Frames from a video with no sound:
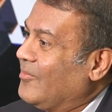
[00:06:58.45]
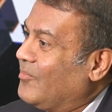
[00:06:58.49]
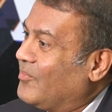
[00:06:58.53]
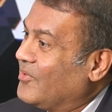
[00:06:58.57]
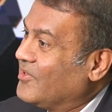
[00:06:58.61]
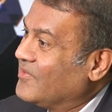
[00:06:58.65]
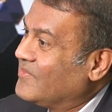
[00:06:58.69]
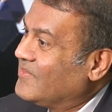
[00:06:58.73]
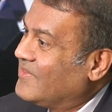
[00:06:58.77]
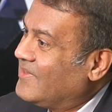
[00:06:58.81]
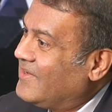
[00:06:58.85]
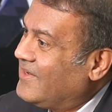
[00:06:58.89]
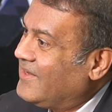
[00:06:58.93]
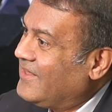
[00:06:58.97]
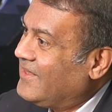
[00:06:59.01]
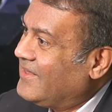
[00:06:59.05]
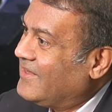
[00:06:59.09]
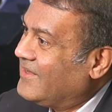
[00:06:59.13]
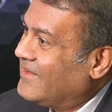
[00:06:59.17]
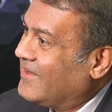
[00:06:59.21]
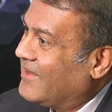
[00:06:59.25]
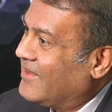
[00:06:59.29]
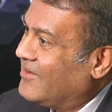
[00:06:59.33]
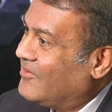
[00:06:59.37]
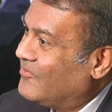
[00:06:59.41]

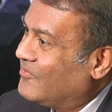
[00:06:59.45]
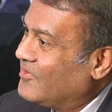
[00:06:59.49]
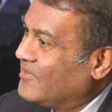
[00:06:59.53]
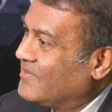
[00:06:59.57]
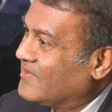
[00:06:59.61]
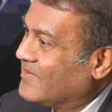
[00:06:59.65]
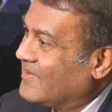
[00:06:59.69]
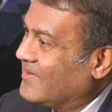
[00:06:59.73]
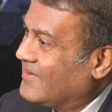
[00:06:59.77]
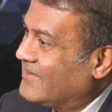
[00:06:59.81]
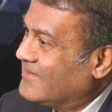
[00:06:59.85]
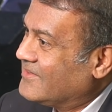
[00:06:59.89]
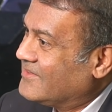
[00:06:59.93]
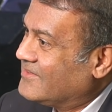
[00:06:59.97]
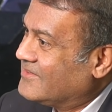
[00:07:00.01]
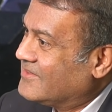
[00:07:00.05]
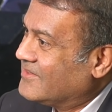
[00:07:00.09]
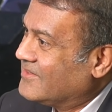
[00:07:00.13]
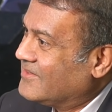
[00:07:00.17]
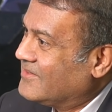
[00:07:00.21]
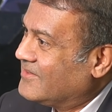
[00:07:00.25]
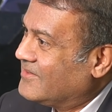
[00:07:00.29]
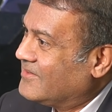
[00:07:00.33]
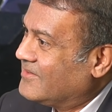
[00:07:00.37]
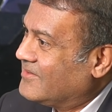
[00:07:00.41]
personally envisage
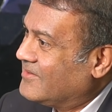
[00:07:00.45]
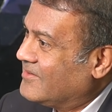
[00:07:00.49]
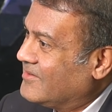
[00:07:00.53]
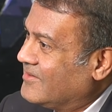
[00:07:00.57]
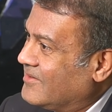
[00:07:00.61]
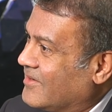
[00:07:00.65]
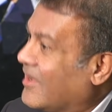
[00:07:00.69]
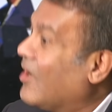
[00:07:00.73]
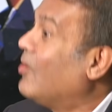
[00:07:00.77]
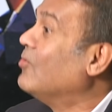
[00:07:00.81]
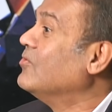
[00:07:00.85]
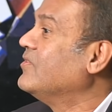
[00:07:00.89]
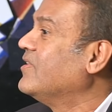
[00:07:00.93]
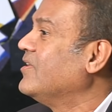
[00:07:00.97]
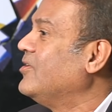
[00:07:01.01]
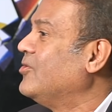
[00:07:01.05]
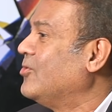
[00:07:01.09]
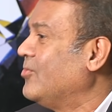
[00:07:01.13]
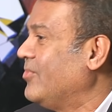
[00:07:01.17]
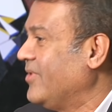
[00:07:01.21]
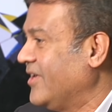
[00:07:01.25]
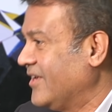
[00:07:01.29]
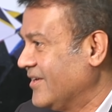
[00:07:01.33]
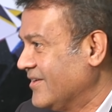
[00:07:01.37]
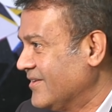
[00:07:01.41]
council
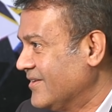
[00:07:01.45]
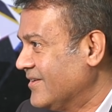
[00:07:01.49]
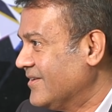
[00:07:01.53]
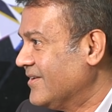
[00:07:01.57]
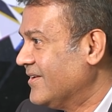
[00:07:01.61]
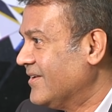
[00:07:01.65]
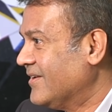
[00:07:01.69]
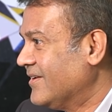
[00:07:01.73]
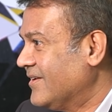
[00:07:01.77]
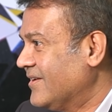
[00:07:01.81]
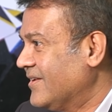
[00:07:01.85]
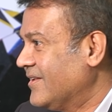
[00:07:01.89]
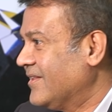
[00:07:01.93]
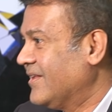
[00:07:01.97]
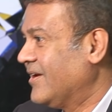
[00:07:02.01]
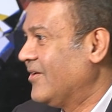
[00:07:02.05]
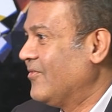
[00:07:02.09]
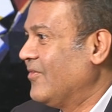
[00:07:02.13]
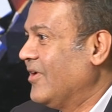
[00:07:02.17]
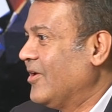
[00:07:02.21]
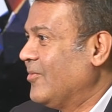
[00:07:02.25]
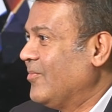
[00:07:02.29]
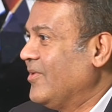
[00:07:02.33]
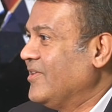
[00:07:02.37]
to be. That we're